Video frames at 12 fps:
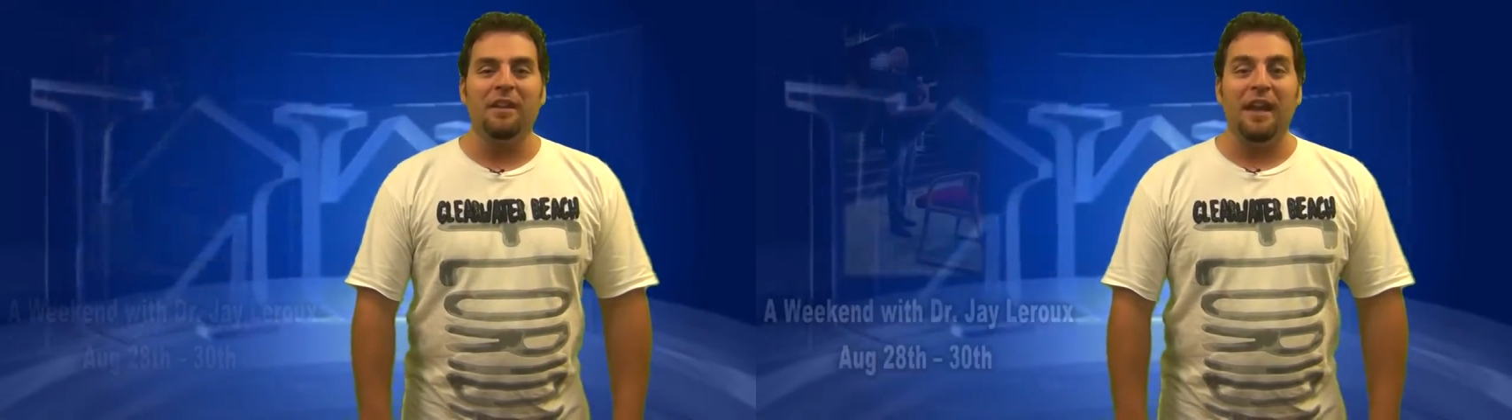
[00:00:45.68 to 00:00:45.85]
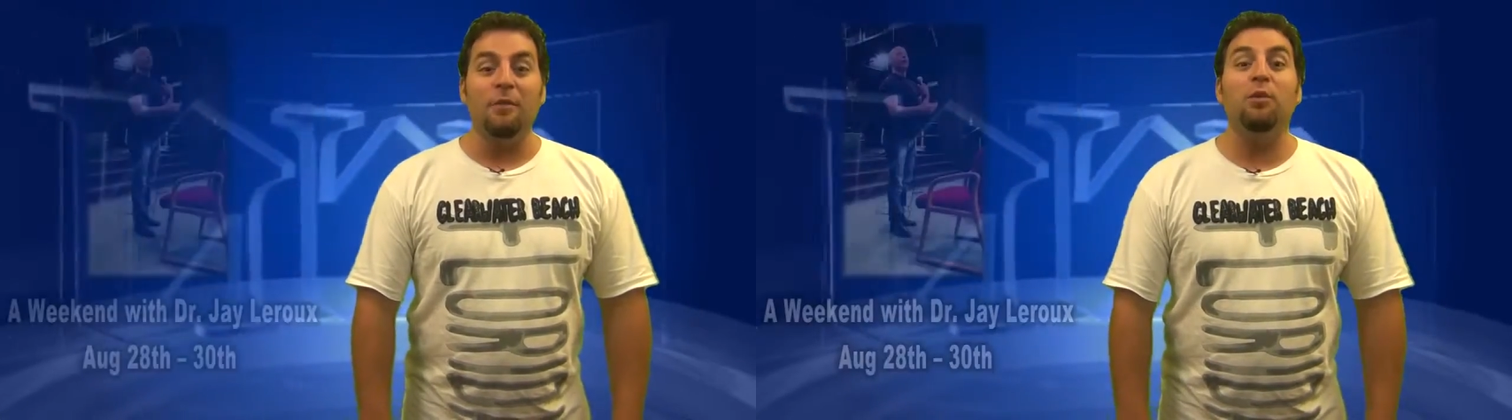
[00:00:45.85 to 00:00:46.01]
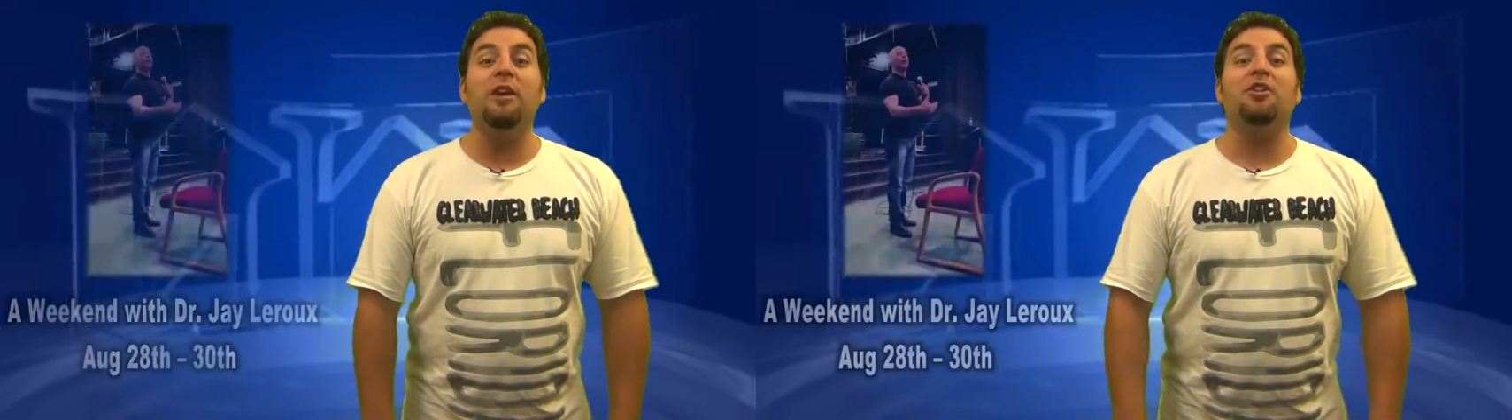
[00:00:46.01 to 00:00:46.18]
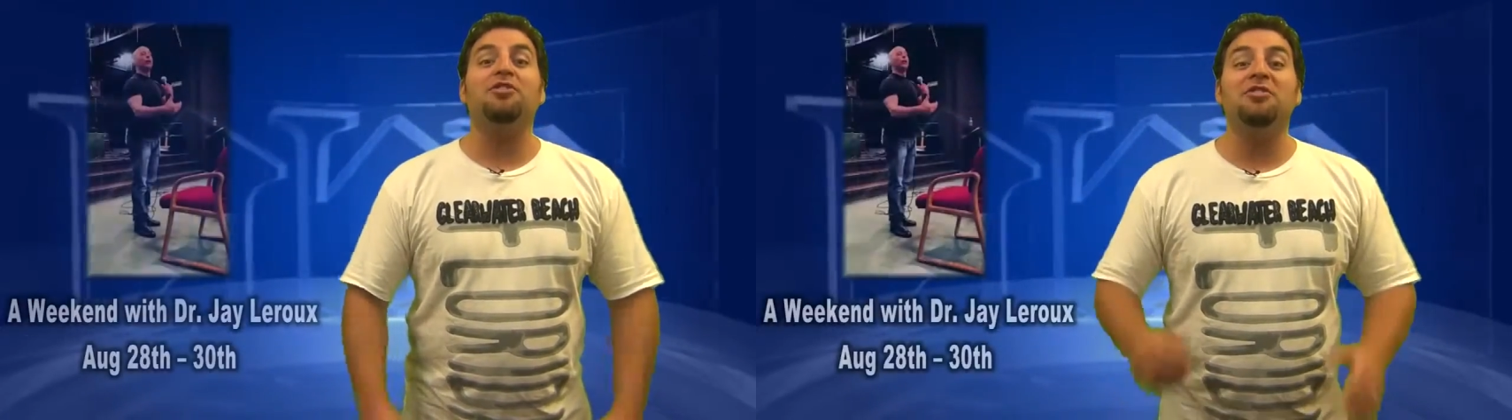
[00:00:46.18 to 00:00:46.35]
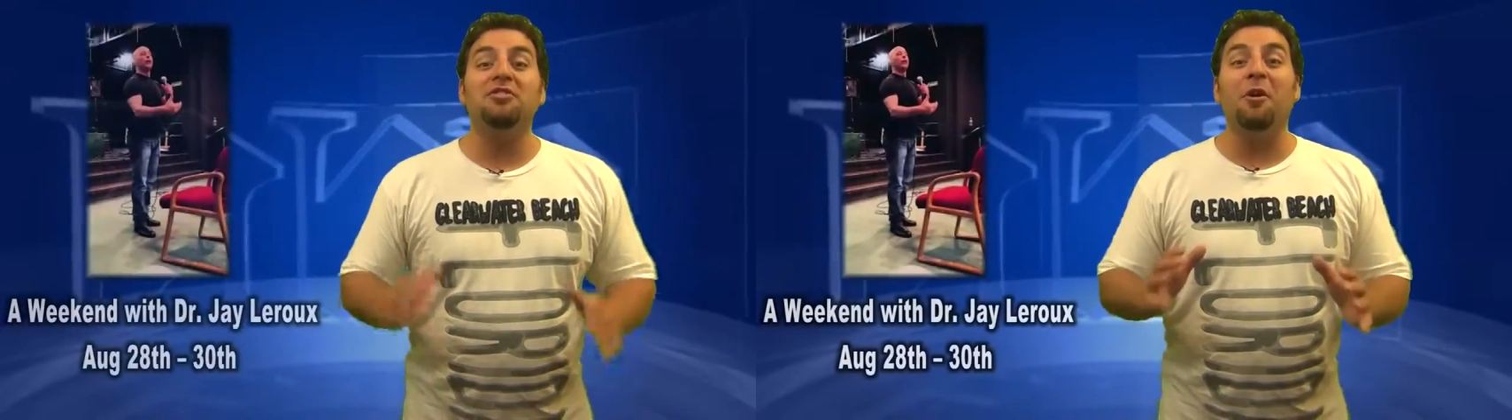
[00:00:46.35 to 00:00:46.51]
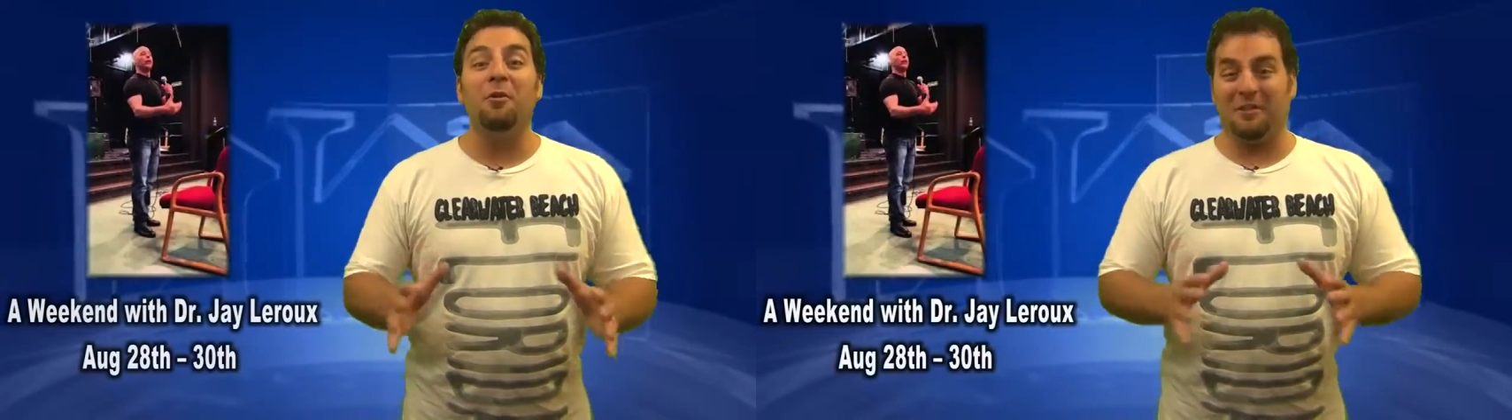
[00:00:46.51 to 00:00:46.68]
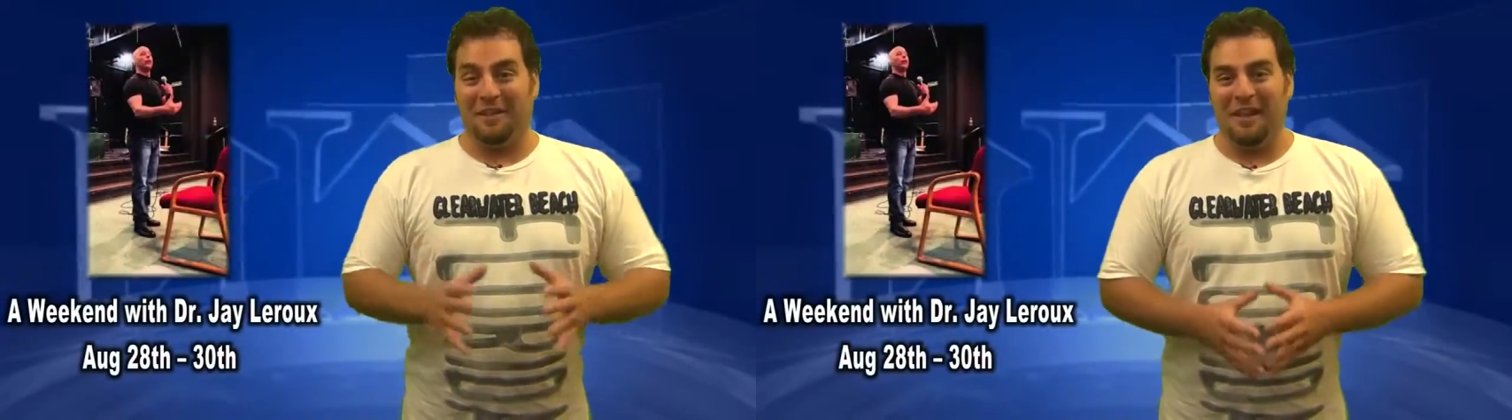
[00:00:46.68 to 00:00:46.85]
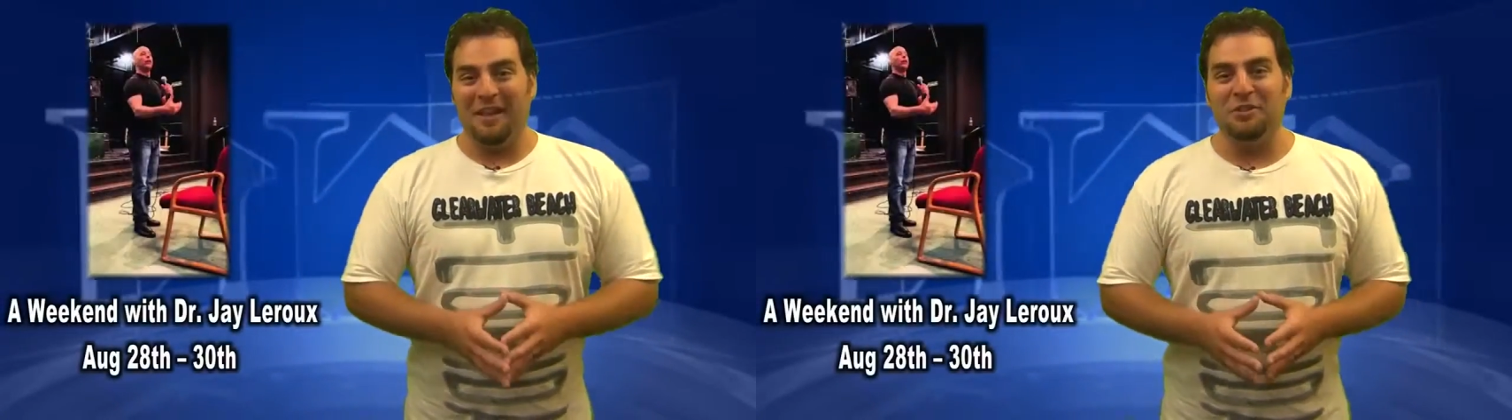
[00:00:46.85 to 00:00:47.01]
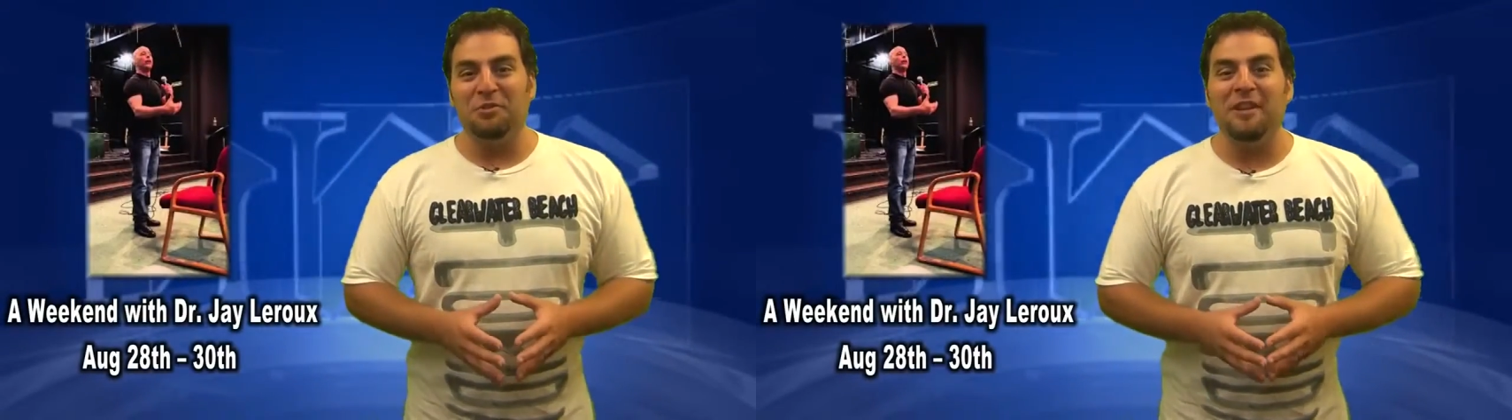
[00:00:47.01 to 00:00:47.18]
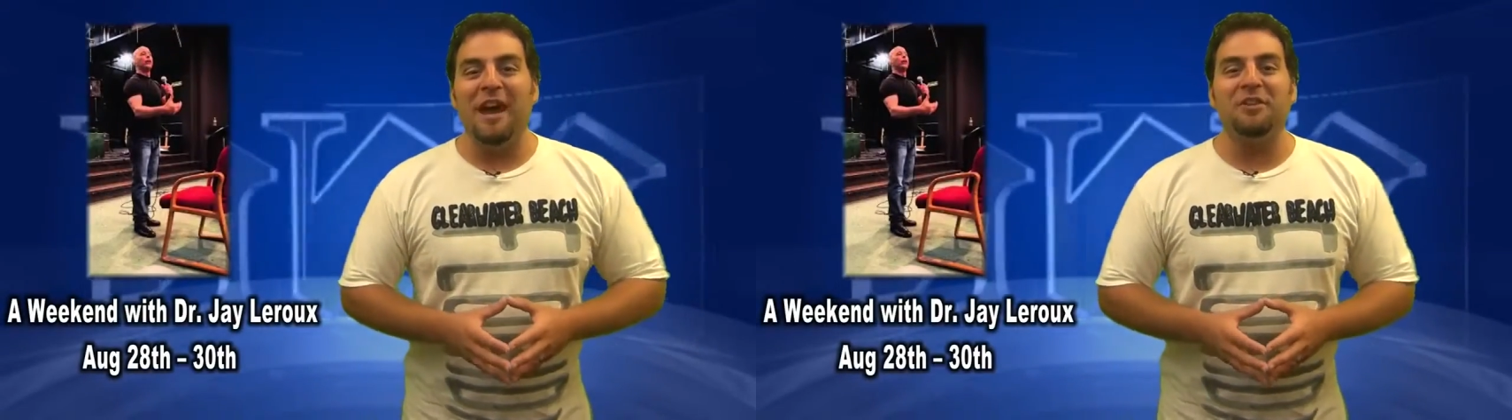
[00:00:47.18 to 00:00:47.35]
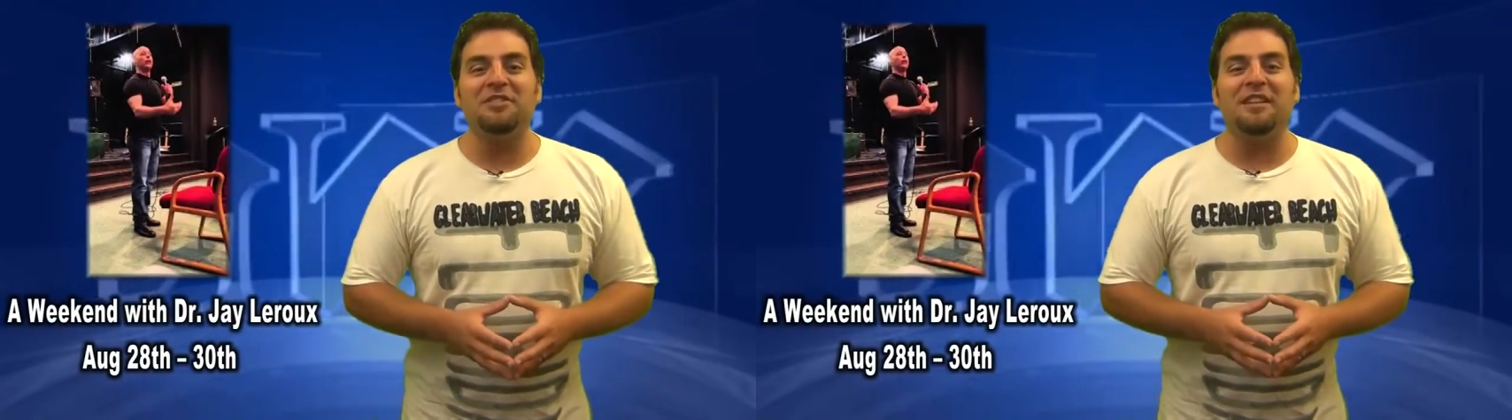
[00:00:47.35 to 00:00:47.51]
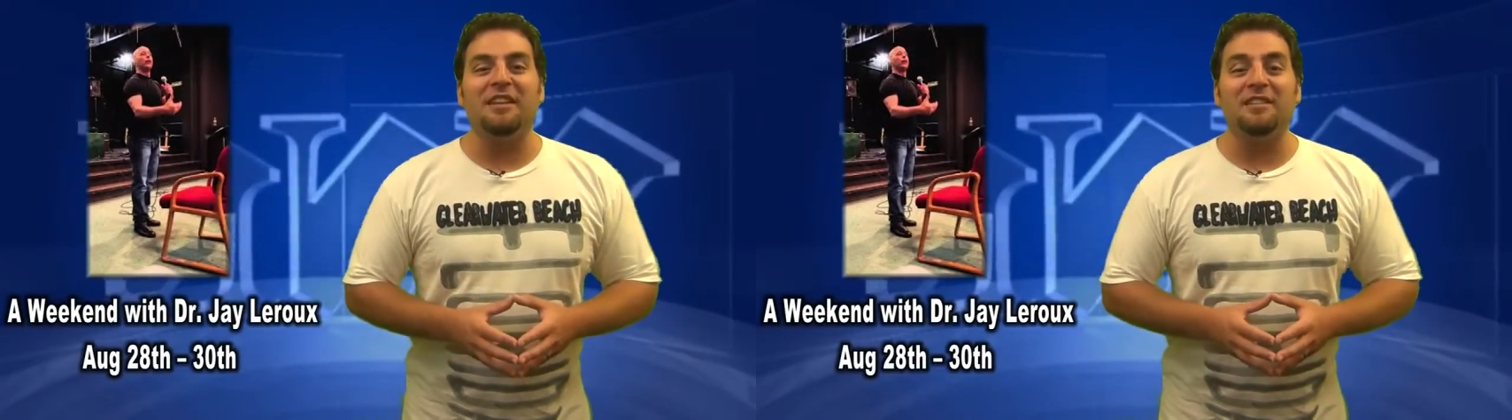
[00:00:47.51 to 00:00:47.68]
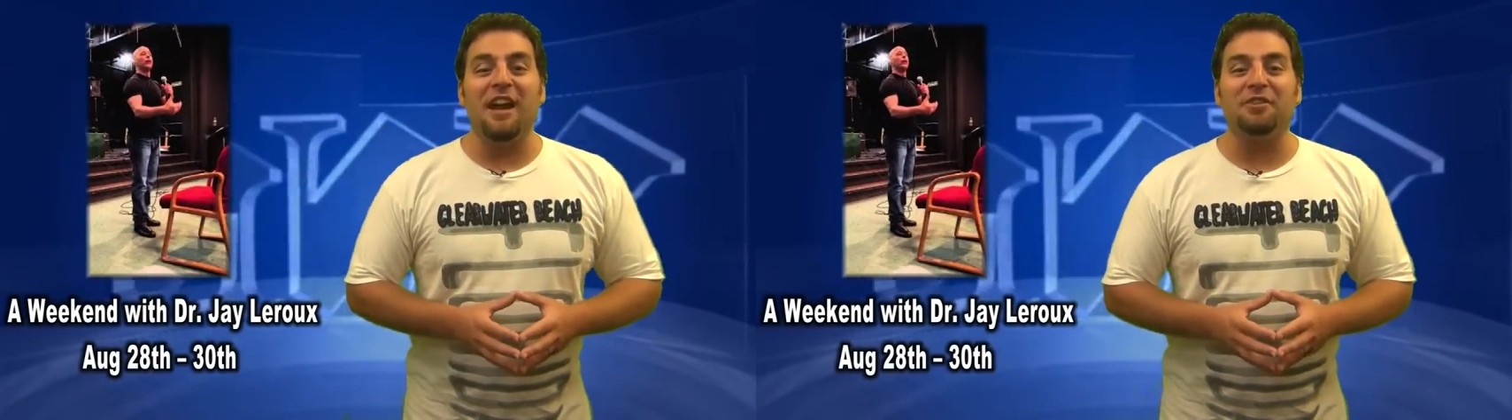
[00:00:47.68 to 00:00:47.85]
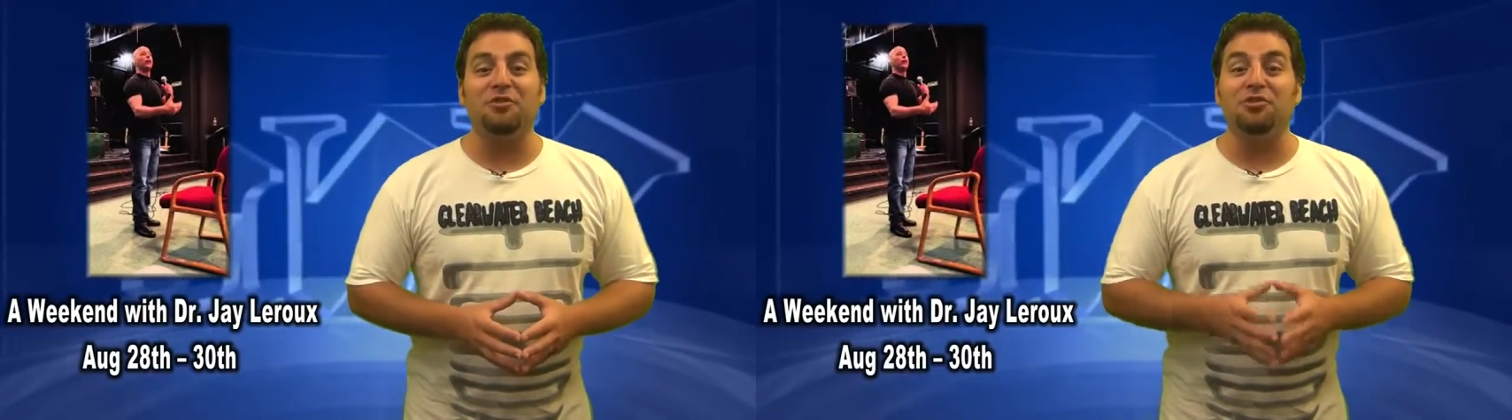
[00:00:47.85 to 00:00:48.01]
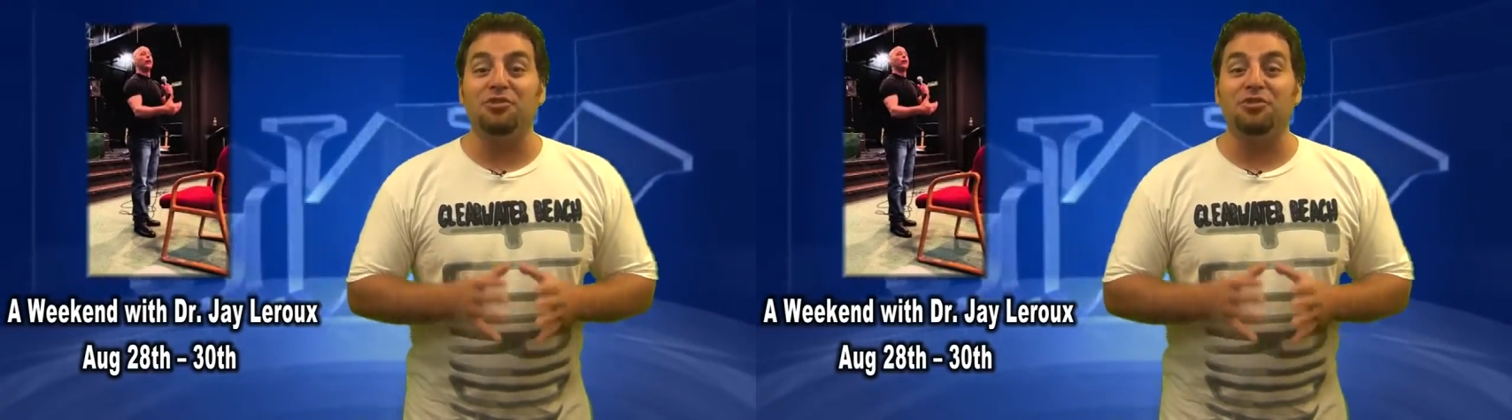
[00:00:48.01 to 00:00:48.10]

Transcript: And we are stoked to announce that Dr.